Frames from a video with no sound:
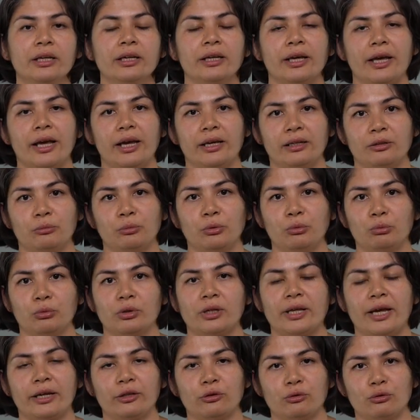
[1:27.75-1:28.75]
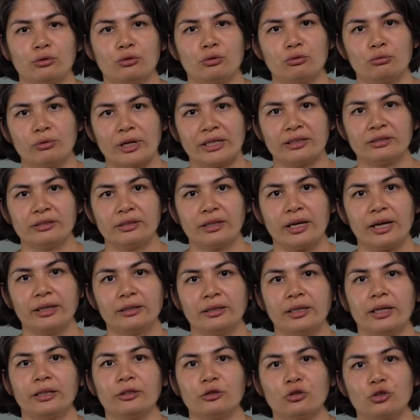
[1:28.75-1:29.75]
And we would like to stress that
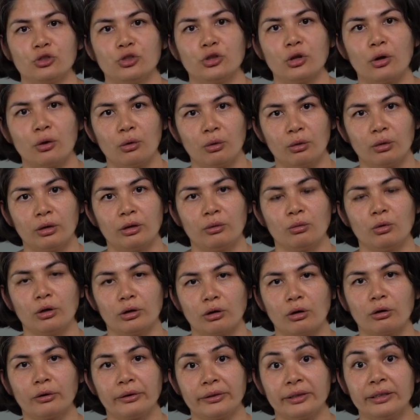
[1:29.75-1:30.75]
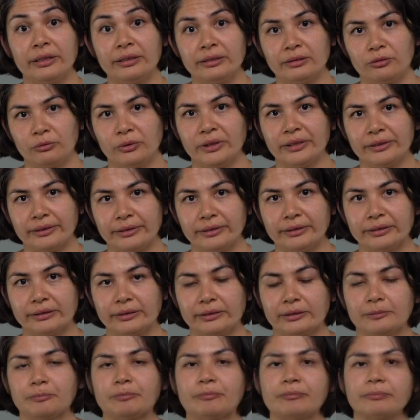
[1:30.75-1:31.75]
and show what are these
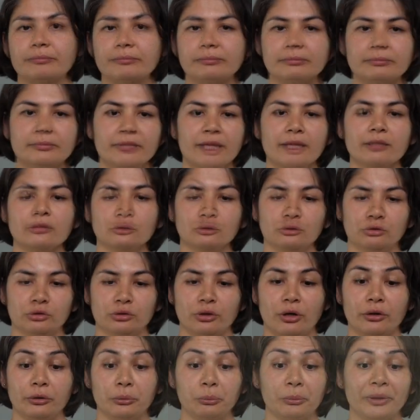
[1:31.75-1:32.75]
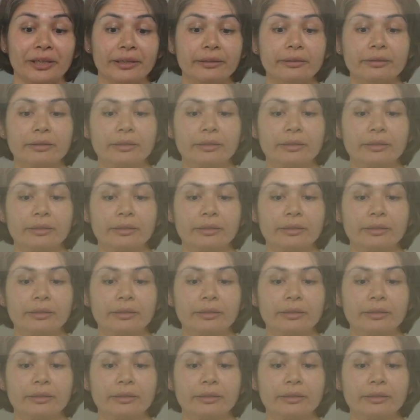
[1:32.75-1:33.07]
reasons. To start with,